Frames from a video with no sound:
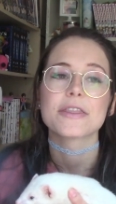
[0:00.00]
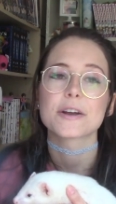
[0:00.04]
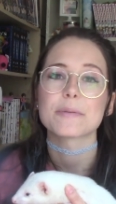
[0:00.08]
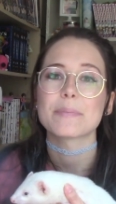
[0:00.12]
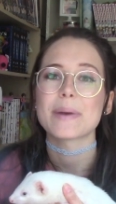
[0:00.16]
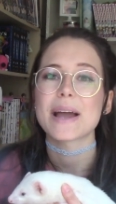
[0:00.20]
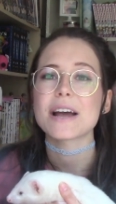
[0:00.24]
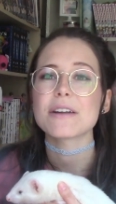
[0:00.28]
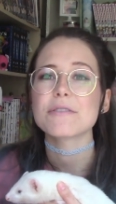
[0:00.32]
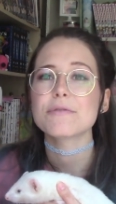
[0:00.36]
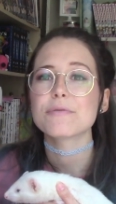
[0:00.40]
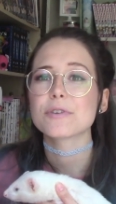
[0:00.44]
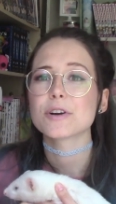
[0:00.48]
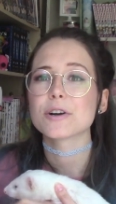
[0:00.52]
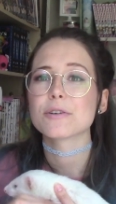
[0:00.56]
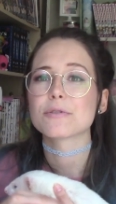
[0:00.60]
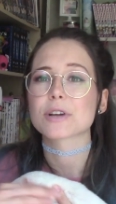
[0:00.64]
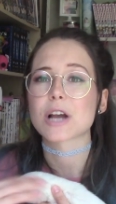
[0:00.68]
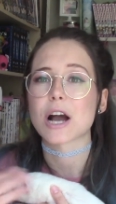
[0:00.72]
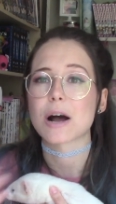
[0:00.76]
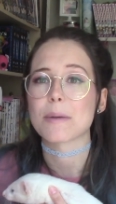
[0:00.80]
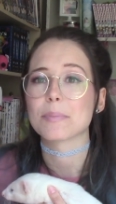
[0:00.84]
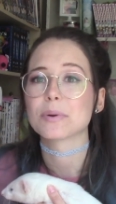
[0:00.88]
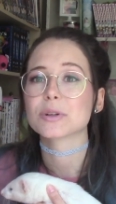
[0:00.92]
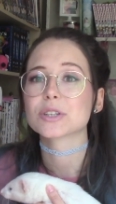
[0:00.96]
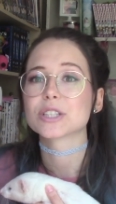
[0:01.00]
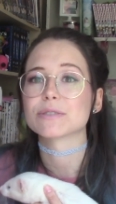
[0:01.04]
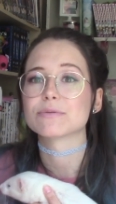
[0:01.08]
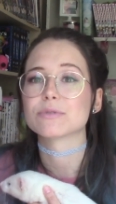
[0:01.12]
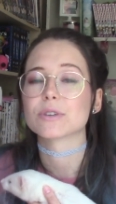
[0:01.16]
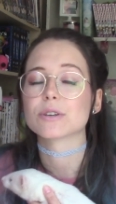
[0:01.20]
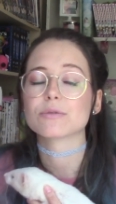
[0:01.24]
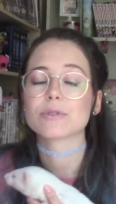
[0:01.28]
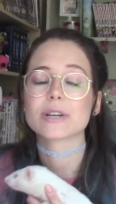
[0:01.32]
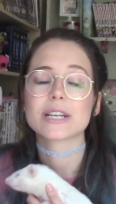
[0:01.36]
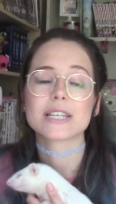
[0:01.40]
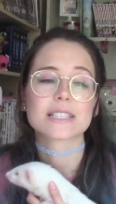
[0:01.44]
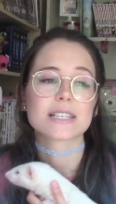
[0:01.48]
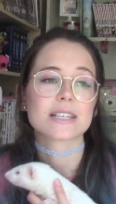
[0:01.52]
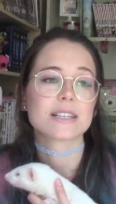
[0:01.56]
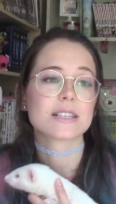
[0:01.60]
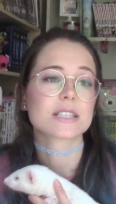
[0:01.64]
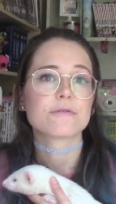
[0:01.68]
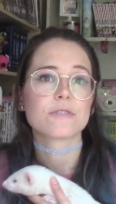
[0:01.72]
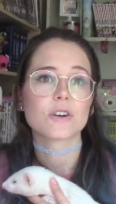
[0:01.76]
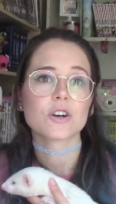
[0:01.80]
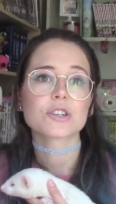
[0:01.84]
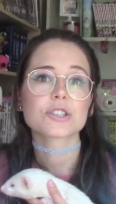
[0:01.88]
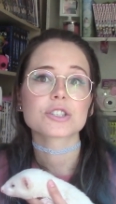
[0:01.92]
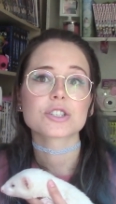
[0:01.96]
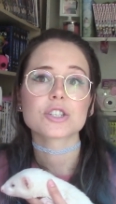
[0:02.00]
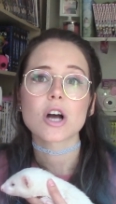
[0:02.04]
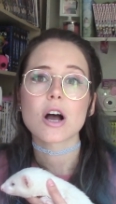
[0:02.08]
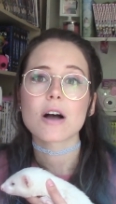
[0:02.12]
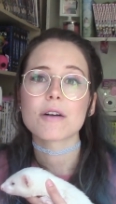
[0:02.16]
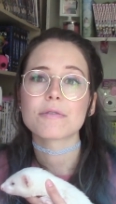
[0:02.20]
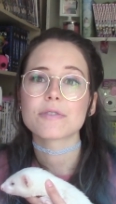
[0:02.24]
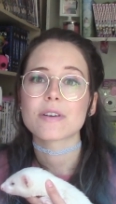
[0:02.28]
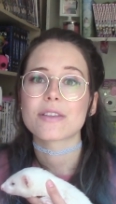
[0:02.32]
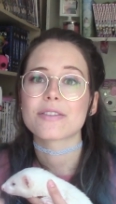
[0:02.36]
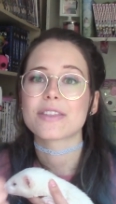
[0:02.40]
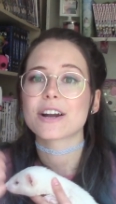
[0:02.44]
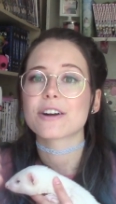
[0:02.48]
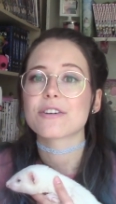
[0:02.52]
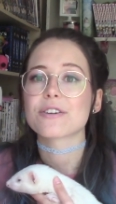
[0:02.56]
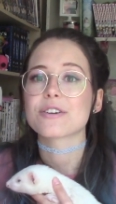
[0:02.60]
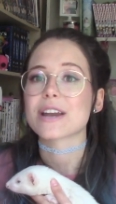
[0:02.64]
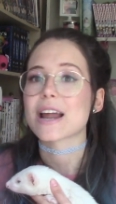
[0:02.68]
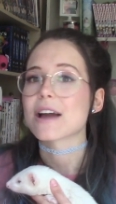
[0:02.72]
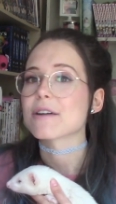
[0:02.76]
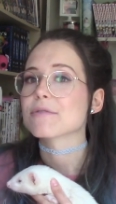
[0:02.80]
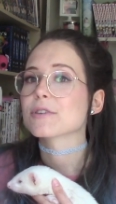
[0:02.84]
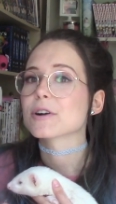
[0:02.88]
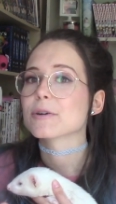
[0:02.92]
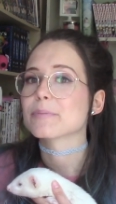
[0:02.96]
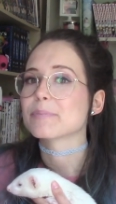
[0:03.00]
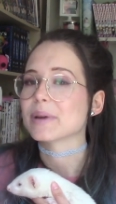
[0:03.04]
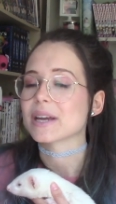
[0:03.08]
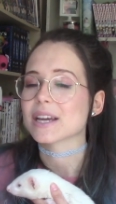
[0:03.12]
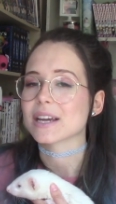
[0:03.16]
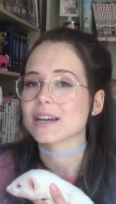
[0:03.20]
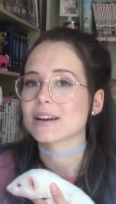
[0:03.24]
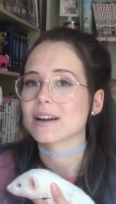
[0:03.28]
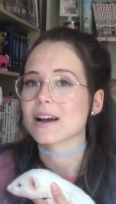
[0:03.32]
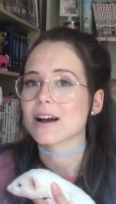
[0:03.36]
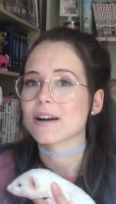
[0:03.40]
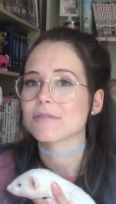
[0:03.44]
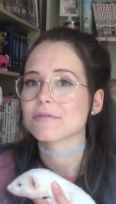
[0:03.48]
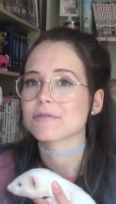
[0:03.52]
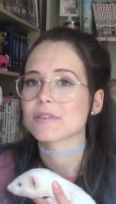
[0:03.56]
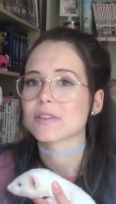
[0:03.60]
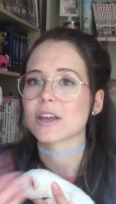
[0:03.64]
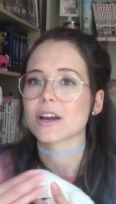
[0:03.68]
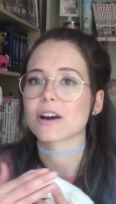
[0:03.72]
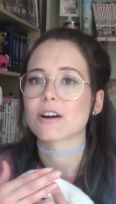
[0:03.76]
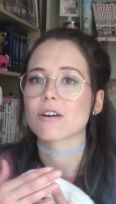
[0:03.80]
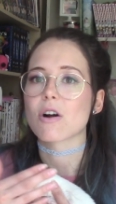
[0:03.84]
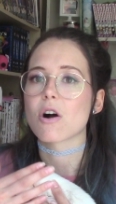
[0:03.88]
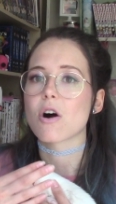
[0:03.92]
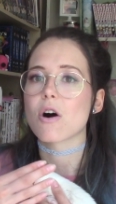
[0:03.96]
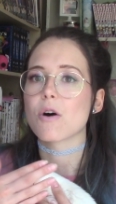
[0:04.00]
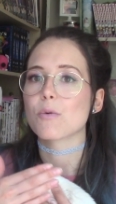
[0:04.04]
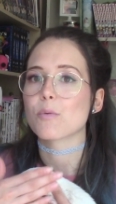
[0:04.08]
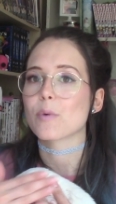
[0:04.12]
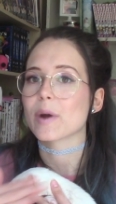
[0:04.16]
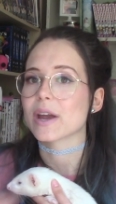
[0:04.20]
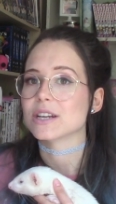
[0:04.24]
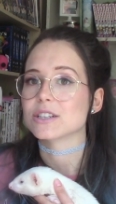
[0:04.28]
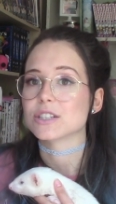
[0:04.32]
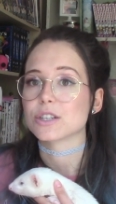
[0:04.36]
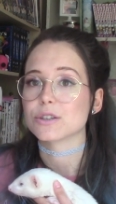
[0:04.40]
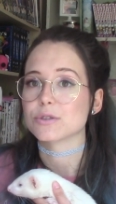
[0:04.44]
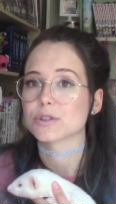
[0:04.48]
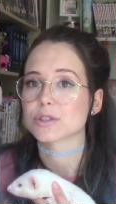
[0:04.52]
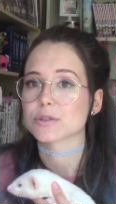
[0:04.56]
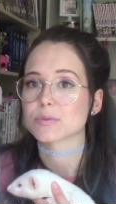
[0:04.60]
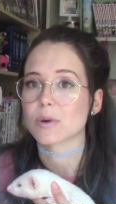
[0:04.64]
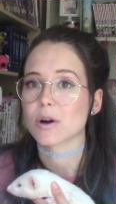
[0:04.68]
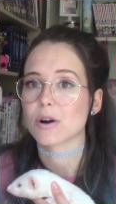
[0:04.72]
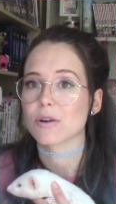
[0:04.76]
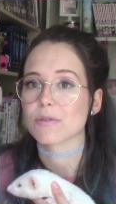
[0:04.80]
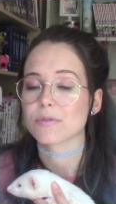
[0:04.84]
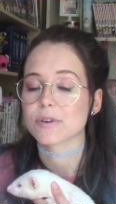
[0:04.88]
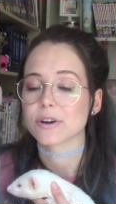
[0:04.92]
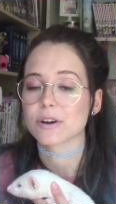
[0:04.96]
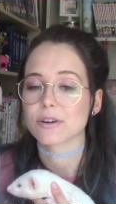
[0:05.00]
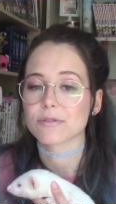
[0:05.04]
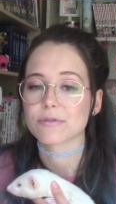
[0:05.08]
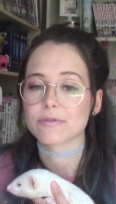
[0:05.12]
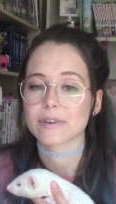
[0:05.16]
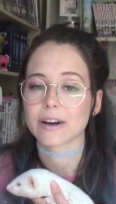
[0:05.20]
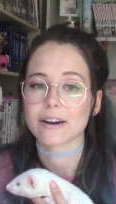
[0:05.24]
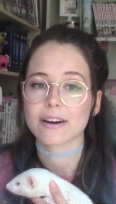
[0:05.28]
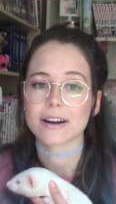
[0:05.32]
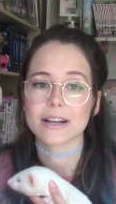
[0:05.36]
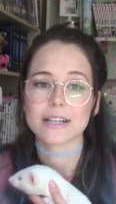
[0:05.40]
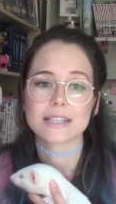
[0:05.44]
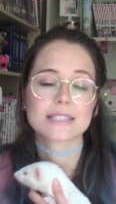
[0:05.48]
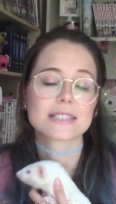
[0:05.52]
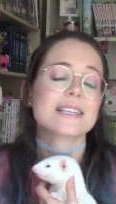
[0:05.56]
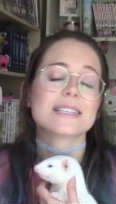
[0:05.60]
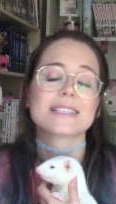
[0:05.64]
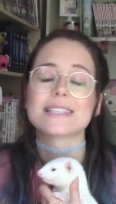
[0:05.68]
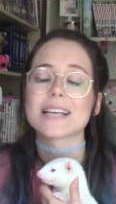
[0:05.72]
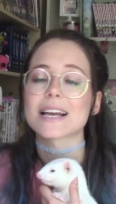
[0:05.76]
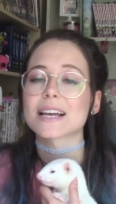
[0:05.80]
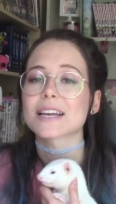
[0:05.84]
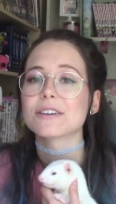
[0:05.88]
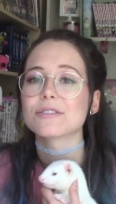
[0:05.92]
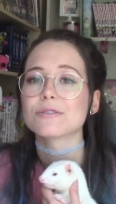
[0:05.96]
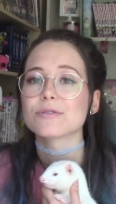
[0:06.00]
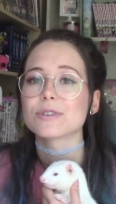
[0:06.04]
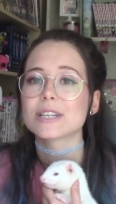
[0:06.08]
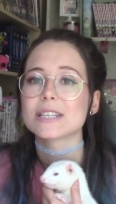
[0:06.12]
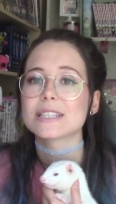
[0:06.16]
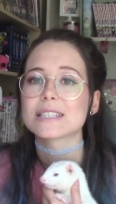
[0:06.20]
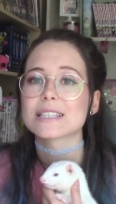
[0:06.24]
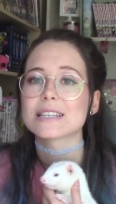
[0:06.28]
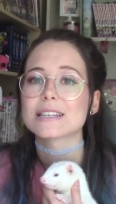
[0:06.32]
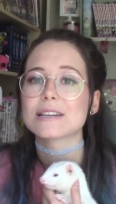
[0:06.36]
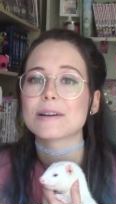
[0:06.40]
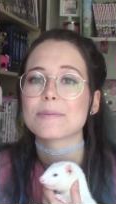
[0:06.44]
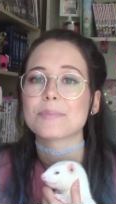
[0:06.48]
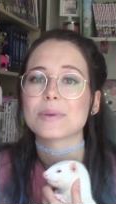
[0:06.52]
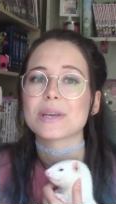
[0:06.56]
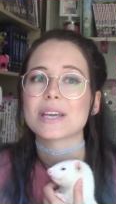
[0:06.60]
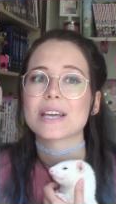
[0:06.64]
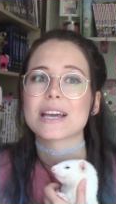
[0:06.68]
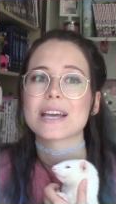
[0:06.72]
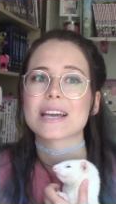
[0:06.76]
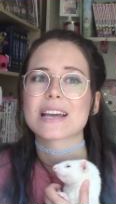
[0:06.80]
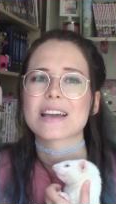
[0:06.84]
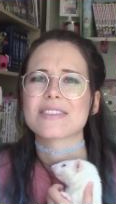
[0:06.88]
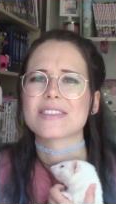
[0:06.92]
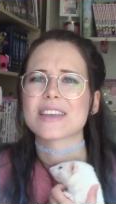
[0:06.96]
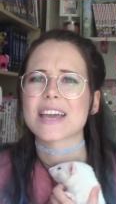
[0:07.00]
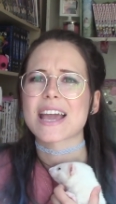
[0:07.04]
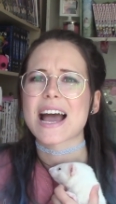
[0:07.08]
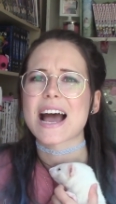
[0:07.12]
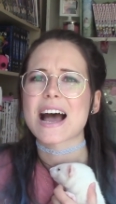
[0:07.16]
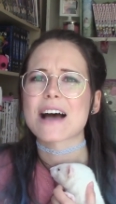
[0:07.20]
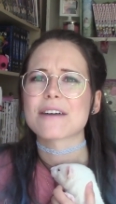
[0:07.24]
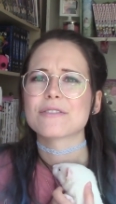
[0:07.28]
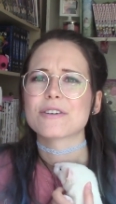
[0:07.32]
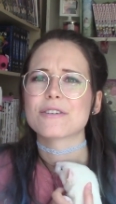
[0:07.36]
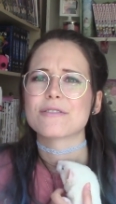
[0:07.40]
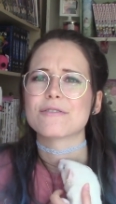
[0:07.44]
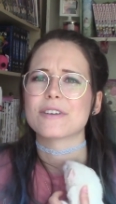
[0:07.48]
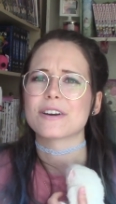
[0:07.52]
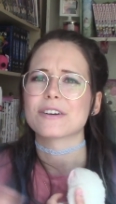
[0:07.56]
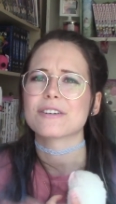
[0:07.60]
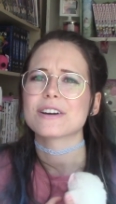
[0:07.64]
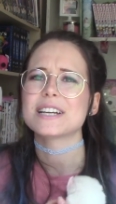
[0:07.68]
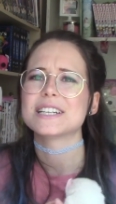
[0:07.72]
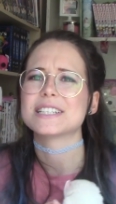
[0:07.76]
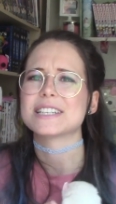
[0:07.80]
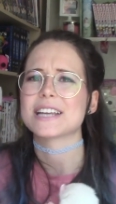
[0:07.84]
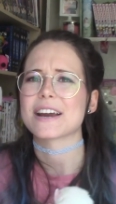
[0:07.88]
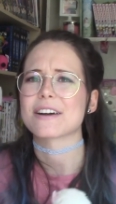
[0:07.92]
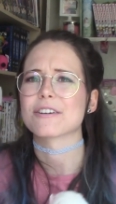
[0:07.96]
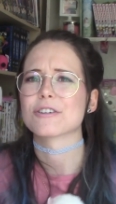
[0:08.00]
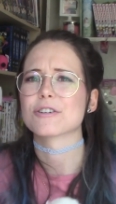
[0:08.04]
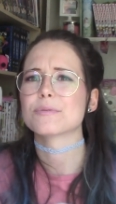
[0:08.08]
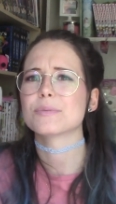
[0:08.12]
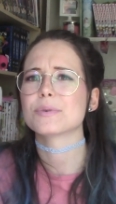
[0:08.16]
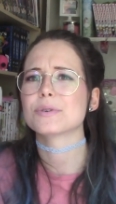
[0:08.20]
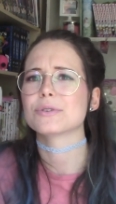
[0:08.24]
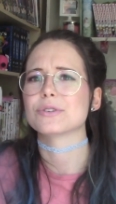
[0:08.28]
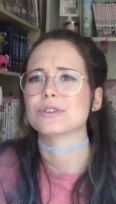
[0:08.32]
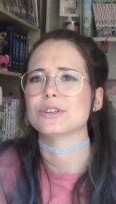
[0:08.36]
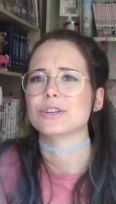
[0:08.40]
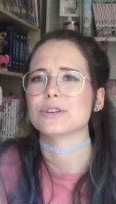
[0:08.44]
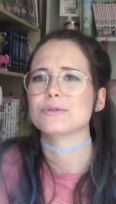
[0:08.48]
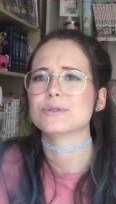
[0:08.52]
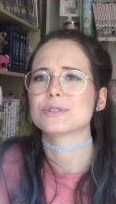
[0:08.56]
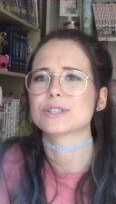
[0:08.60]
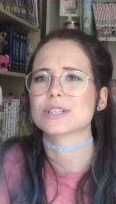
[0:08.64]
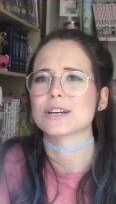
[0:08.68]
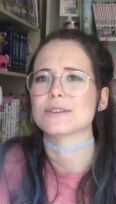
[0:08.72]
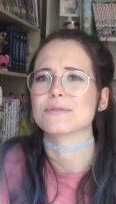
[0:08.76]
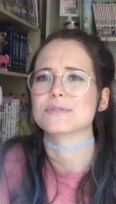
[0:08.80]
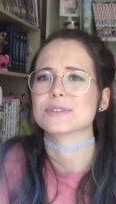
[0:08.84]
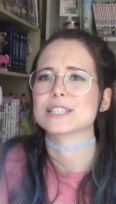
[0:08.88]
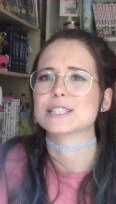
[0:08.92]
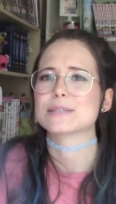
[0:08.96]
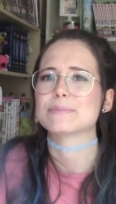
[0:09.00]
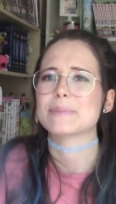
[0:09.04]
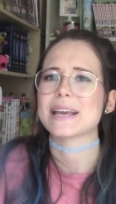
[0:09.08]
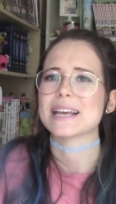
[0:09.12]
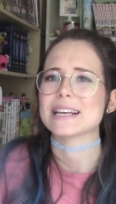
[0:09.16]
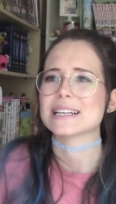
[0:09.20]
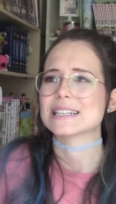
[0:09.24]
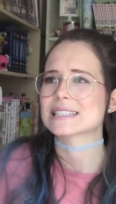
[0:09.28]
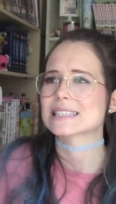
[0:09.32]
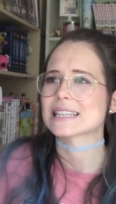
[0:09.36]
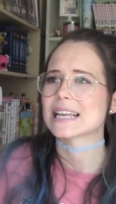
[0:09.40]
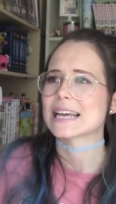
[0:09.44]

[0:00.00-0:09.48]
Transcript: They're bad for a couple different reasons. First off, they're never big enough. They're all way too small for your ferrets. Second reason being they have a very terrible use of space.